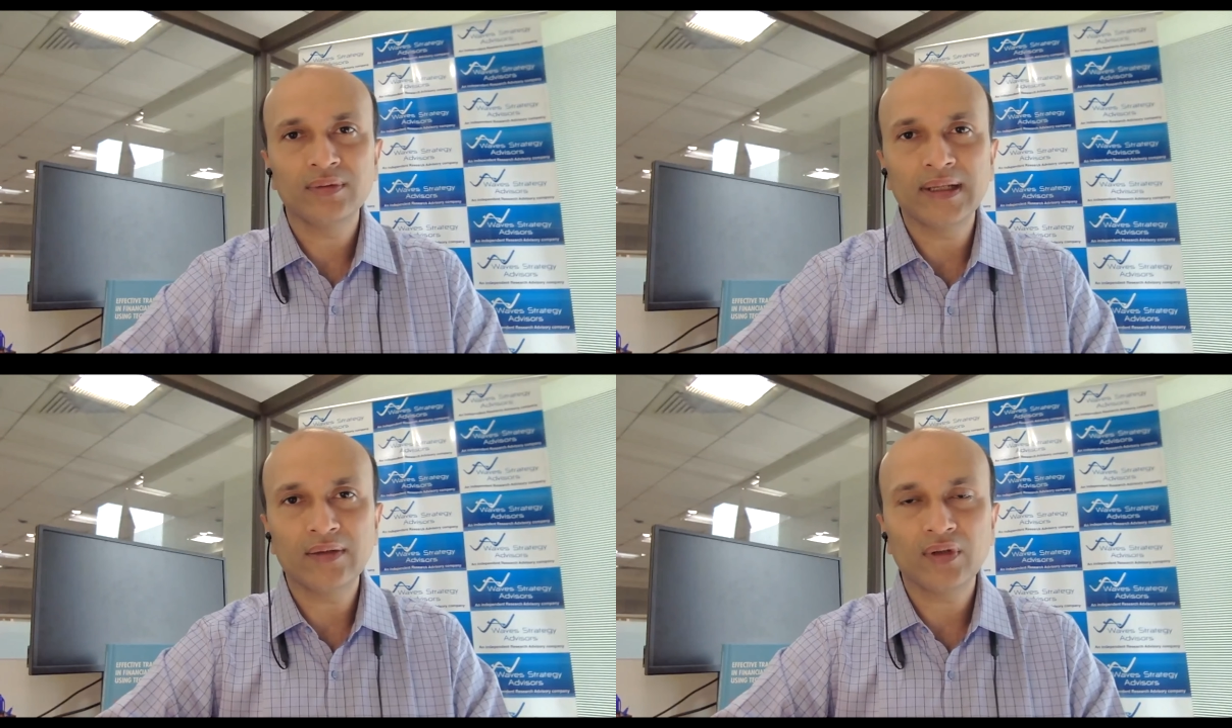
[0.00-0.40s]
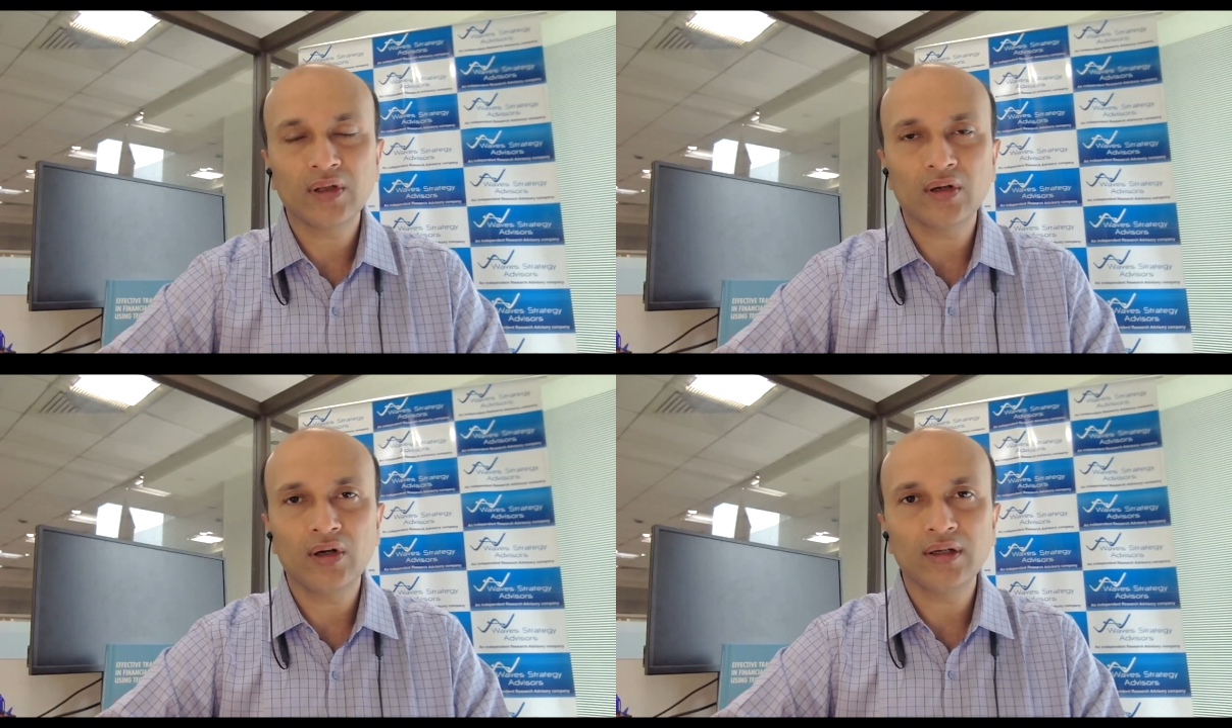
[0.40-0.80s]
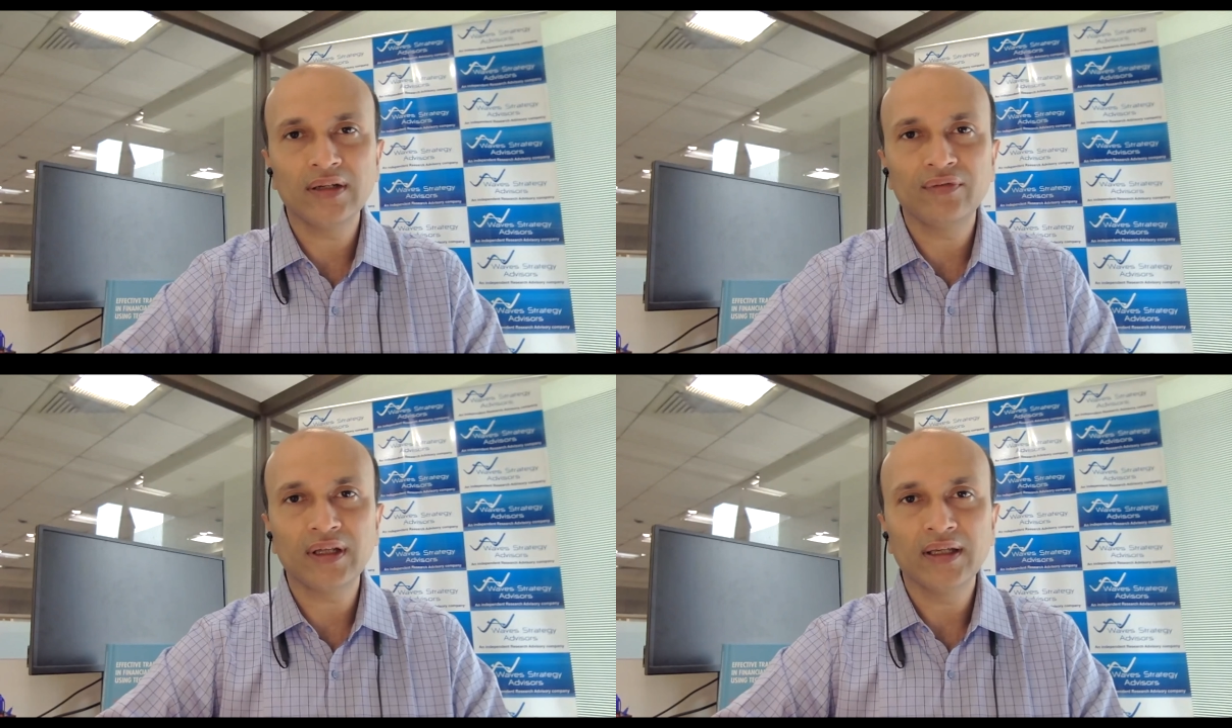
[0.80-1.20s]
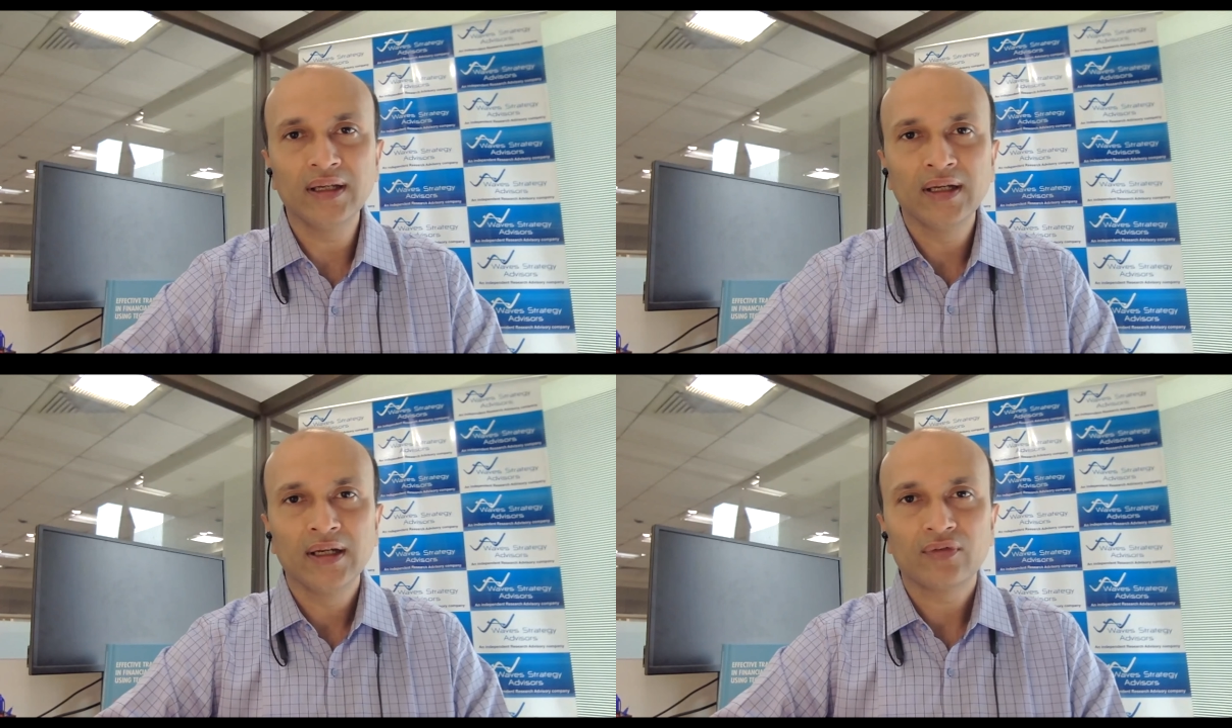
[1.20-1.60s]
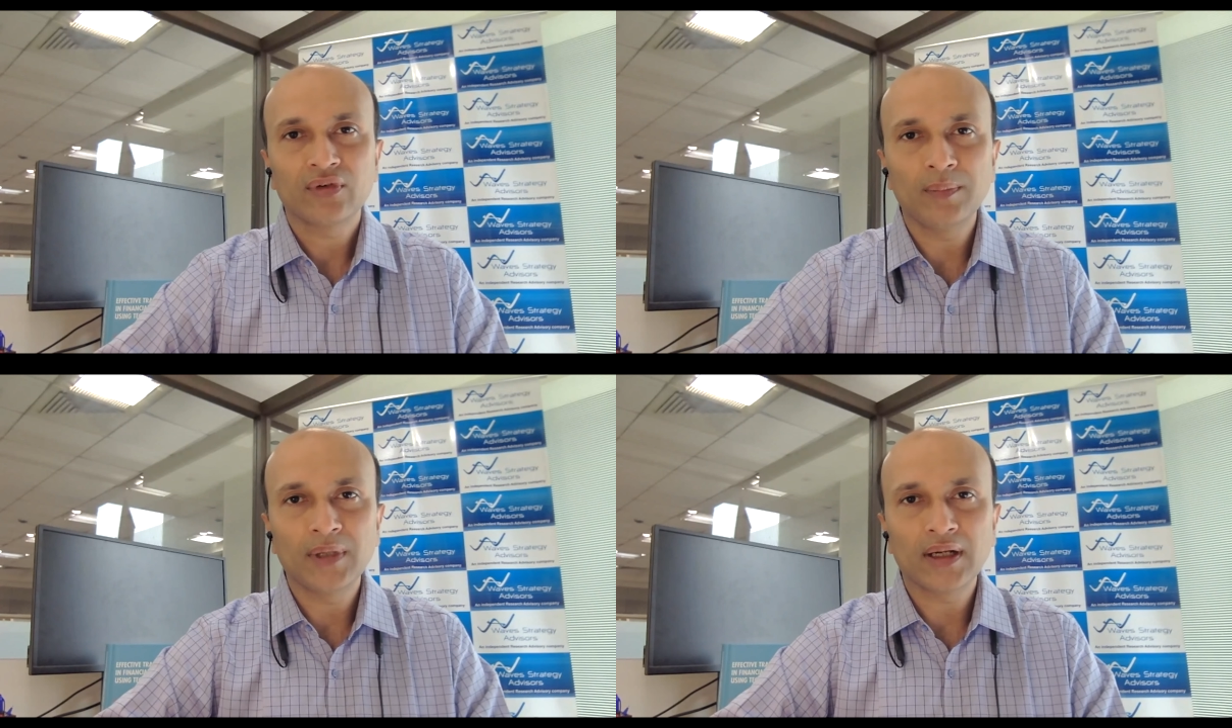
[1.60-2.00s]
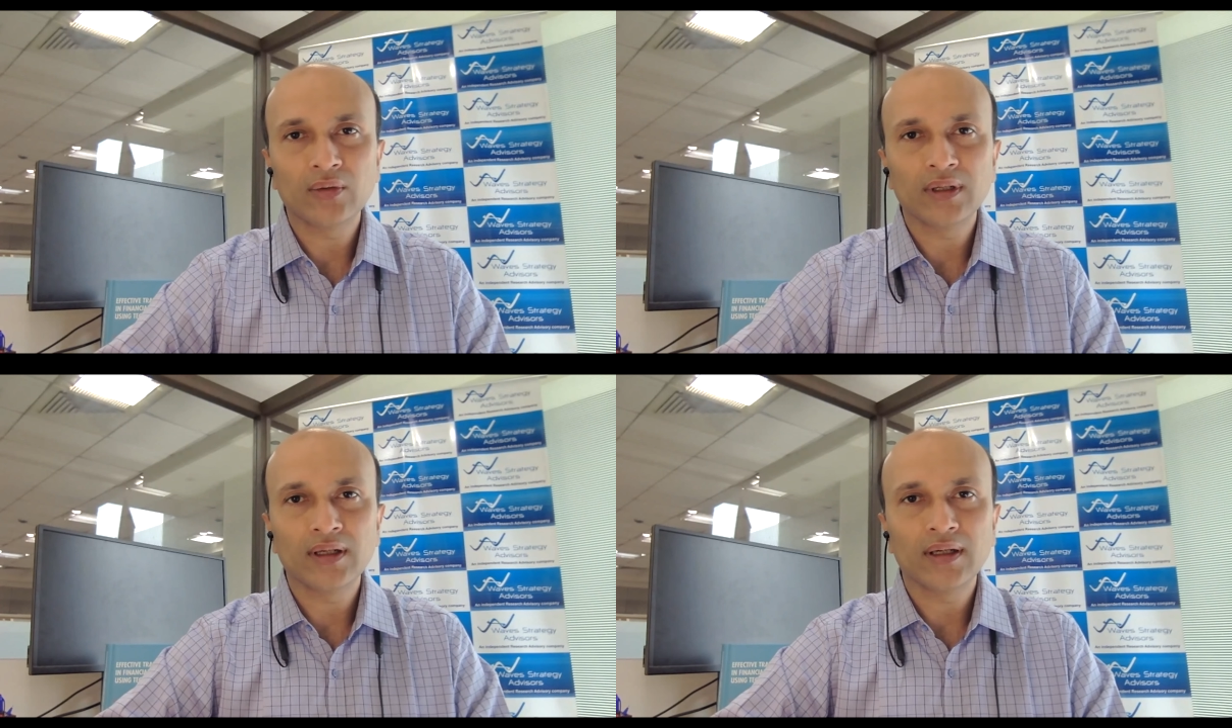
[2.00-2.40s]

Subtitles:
that we saw on Nifty from around